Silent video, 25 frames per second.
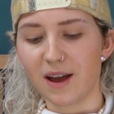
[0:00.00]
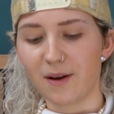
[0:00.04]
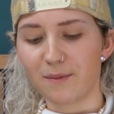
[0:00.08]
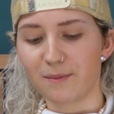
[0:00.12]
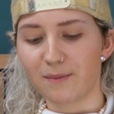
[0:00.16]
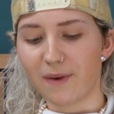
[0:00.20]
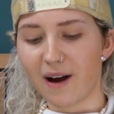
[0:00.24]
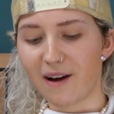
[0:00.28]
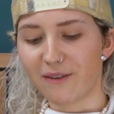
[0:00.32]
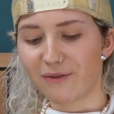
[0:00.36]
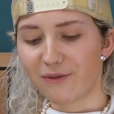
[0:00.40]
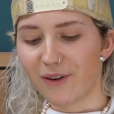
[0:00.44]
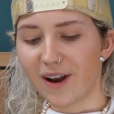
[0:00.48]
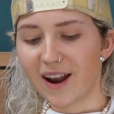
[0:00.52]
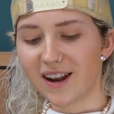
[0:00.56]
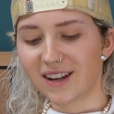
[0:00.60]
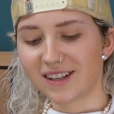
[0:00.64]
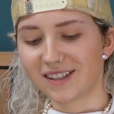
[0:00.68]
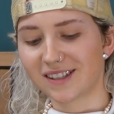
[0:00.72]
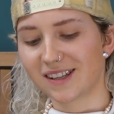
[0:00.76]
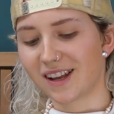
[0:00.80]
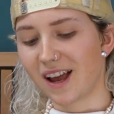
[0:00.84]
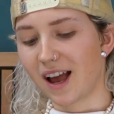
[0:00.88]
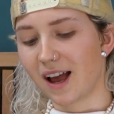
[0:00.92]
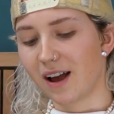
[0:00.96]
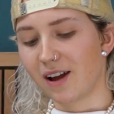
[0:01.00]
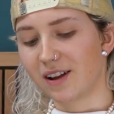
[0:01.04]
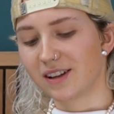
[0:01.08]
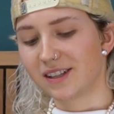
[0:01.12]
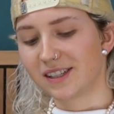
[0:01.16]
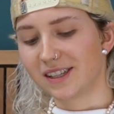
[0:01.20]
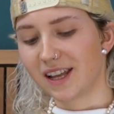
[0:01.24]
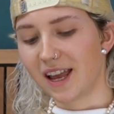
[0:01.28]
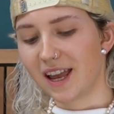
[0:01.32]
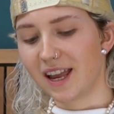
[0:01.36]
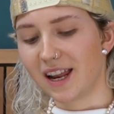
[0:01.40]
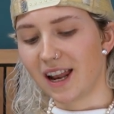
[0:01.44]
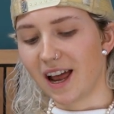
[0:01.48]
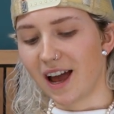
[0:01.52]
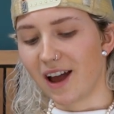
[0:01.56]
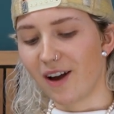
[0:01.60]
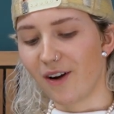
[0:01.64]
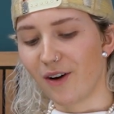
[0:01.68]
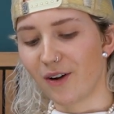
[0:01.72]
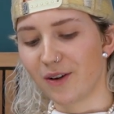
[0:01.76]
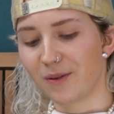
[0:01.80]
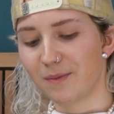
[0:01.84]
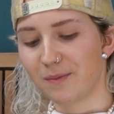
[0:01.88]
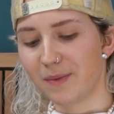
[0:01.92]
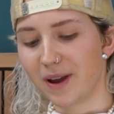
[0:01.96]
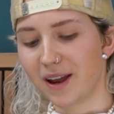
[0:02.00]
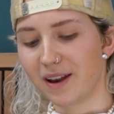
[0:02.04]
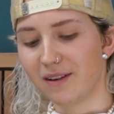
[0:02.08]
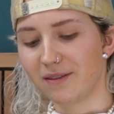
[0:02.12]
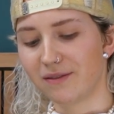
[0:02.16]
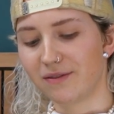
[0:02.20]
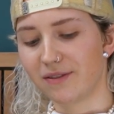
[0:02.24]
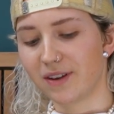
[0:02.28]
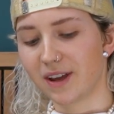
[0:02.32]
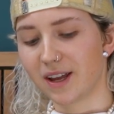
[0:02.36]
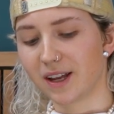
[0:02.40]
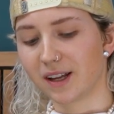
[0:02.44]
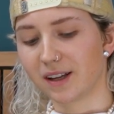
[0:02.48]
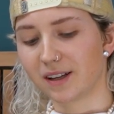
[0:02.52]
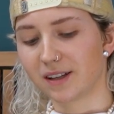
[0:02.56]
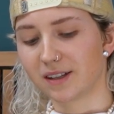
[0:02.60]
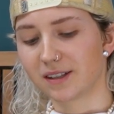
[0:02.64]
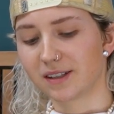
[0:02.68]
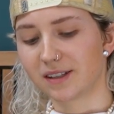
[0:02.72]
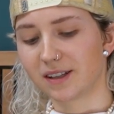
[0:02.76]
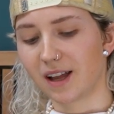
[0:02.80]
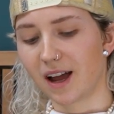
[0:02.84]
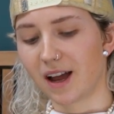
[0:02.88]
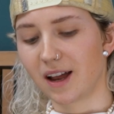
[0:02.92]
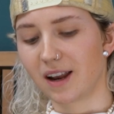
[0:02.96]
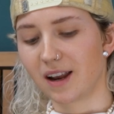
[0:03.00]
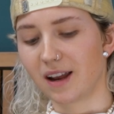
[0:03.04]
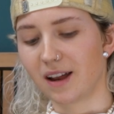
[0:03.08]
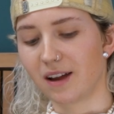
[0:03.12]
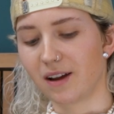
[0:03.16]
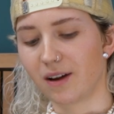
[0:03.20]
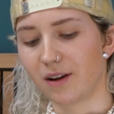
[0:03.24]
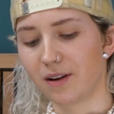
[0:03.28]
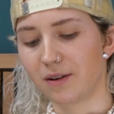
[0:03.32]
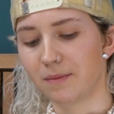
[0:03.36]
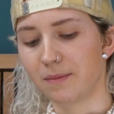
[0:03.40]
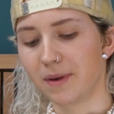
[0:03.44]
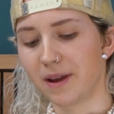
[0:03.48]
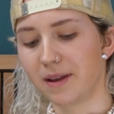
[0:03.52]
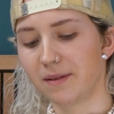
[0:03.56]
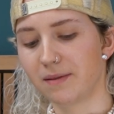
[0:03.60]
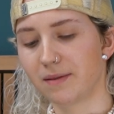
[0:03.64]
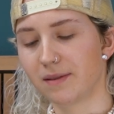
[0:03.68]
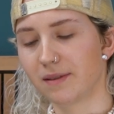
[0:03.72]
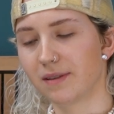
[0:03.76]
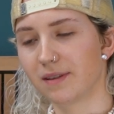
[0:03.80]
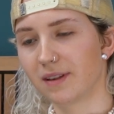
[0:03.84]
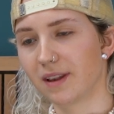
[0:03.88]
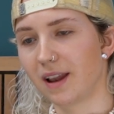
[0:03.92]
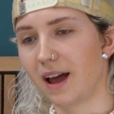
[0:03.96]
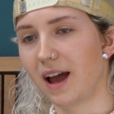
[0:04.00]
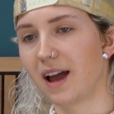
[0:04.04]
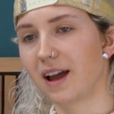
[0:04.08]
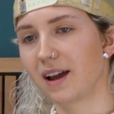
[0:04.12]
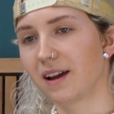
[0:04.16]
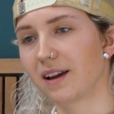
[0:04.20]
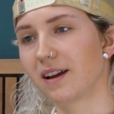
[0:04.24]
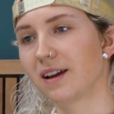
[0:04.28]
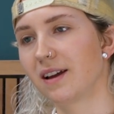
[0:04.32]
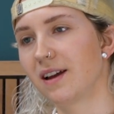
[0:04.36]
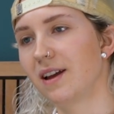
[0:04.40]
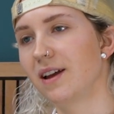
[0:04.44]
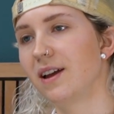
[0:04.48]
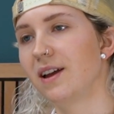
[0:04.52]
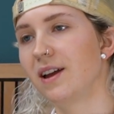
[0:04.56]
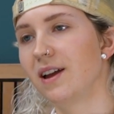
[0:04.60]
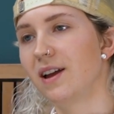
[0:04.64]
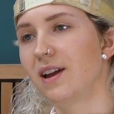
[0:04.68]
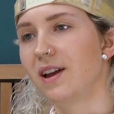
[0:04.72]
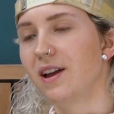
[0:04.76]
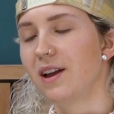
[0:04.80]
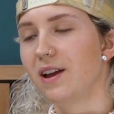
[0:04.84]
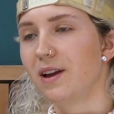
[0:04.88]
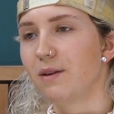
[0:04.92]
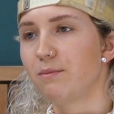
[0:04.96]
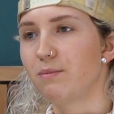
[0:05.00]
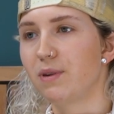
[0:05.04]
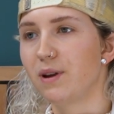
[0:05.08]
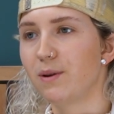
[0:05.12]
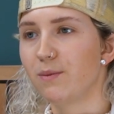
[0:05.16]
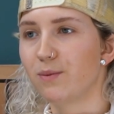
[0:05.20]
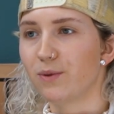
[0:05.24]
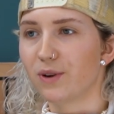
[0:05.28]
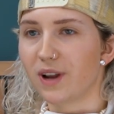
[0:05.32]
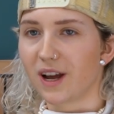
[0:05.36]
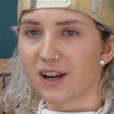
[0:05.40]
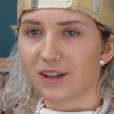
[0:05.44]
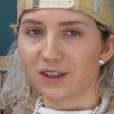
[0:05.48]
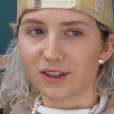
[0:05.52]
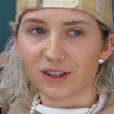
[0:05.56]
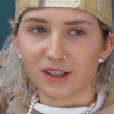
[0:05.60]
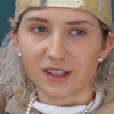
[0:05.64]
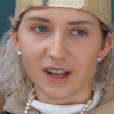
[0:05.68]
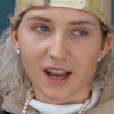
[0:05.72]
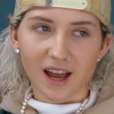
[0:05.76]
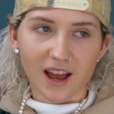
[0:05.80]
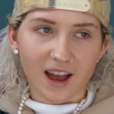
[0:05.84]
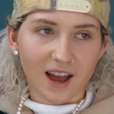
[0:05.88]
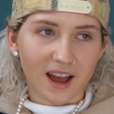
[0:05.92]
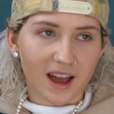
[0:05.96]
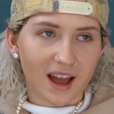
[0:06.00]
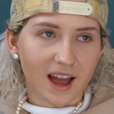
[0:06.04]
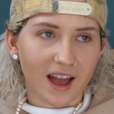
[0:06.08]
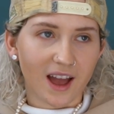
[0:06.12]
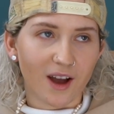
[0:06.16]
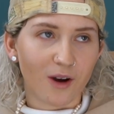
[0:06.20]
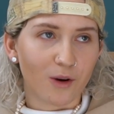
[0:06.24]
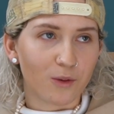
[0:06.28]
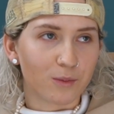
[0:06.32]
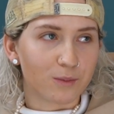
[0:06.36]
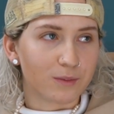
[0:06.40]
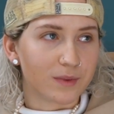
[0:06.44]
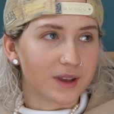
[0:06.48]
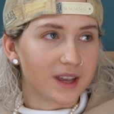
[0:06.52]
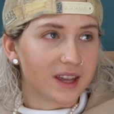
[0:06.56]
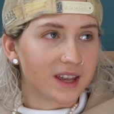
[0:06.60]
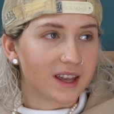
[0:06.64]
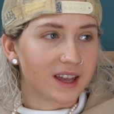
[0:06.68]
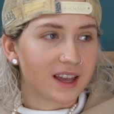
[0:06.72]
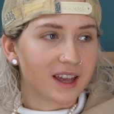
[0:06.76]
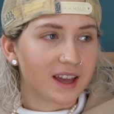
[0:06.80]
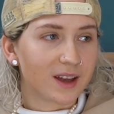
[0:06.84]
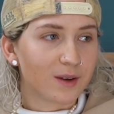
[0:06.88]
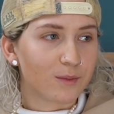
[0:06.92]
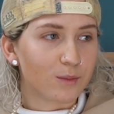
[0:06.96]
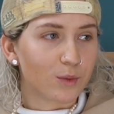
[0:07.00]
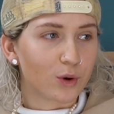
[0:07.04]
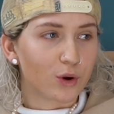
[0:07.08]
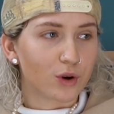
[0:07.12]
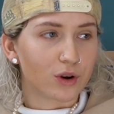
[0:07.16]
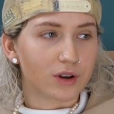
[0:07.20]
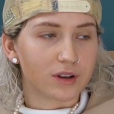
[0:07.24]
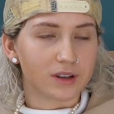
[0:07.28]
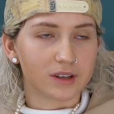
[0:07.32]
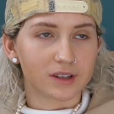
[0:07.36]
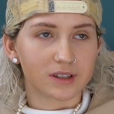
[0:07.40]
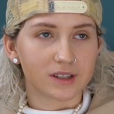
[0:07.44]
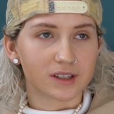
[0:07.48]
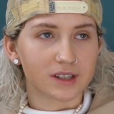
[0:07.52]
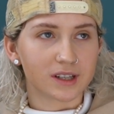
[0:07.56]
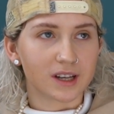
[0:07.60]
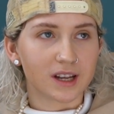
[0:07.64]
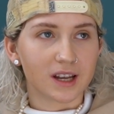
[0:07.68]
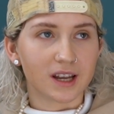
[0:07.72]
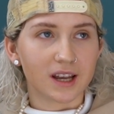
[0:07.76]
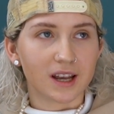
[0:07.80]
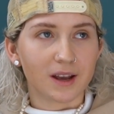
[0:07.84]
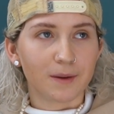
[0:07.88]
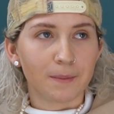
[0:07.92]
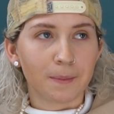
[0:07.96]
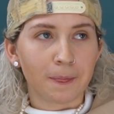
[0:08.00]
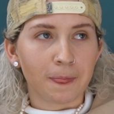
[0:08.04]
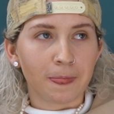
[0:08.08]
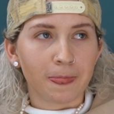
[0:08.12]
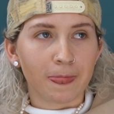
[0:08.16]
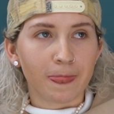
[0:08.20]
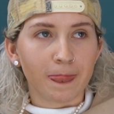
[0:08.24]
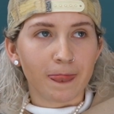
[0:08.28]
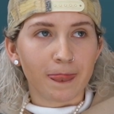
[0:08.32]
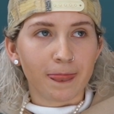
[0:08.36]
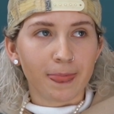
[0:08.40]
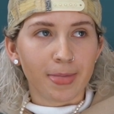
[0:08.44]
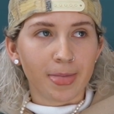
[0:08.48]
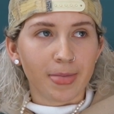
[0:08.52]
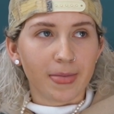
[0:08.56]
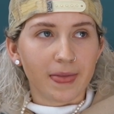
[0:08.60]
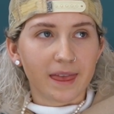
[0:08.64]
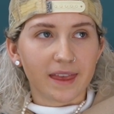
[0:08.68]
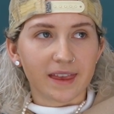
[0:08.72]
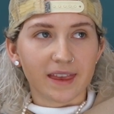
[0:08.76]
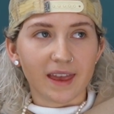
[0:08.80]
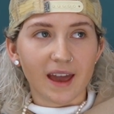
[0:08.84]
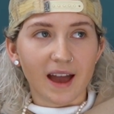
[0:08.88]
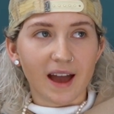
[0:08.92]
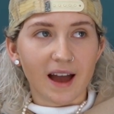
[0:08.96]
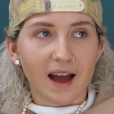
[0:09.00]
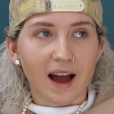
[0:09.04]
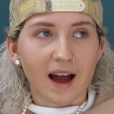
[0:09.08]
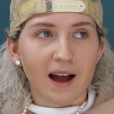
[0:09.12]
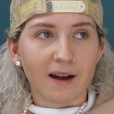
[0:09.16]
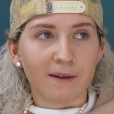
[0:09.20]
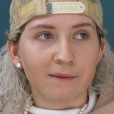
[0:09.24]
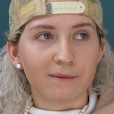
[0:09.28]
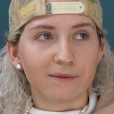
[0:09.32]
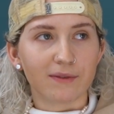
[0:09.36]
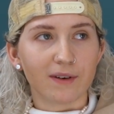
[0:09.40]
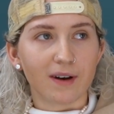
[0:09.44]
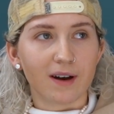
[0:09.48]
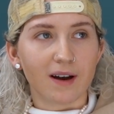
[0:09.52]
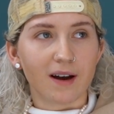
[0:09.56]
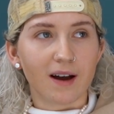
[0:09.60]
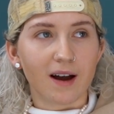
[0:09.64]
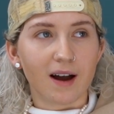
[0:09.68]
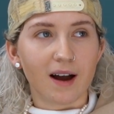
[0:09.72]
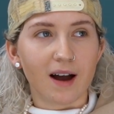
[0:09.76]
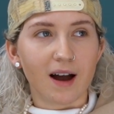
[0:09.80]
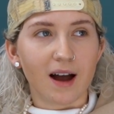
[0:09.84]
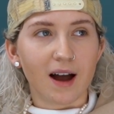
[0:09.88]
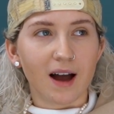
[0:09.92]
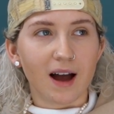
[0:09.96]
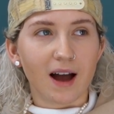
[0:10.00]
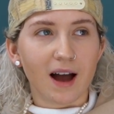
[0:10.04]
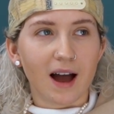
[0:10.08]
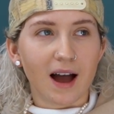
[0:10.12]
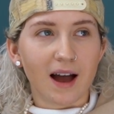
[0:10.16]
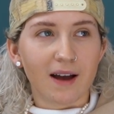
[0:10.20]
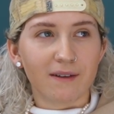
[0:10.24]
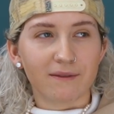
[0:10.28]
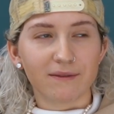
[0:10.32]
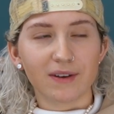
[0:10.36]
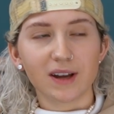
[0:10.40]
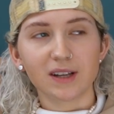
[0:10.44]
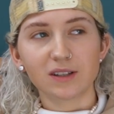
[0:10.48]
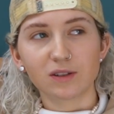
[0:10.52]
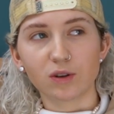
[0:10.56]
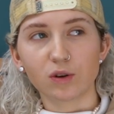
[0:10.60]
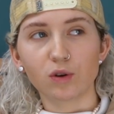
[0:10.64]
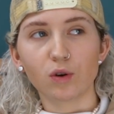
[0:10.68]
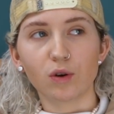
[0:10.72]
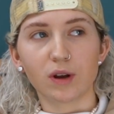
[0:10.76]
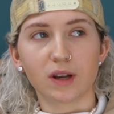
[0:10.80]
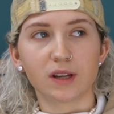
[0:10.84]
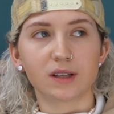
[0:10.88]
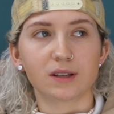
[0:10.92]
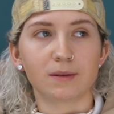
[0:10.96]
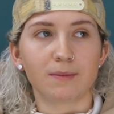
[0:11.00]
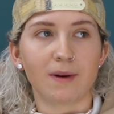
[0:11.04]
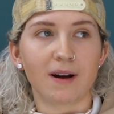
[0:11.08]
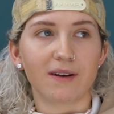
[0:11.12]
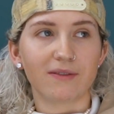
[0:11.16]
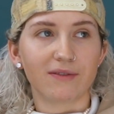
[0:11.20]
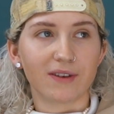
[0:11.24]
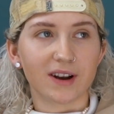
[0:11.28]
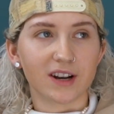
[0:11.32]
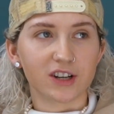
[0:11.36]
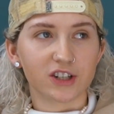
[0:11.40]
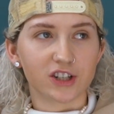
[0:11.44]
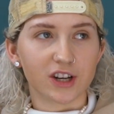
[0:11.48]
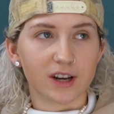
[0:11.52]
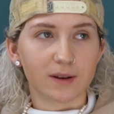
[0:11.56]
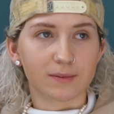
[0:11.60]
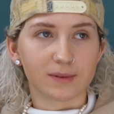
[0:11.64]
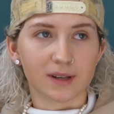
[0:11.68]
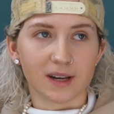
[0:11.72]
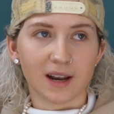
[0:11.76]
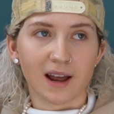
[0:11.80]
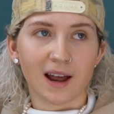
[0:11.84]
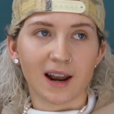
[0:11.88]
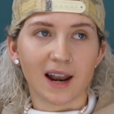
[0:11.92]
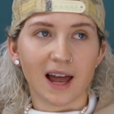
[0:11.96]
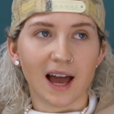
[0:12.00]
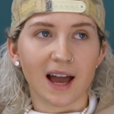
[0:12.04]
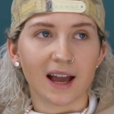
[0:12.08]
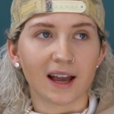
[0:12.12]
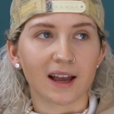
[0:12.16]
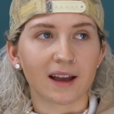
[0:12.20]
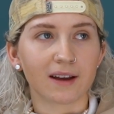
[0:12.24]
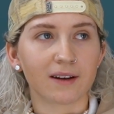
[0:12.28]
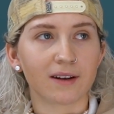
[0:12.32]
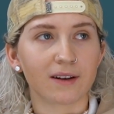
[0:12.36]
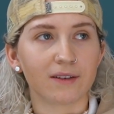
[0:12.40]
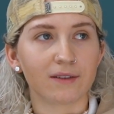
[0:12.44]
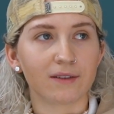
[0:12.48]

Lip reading: my friends, I'd say, like, are the main things that are the main, like, people that just help me, because I invest a lot into my friendships, and I like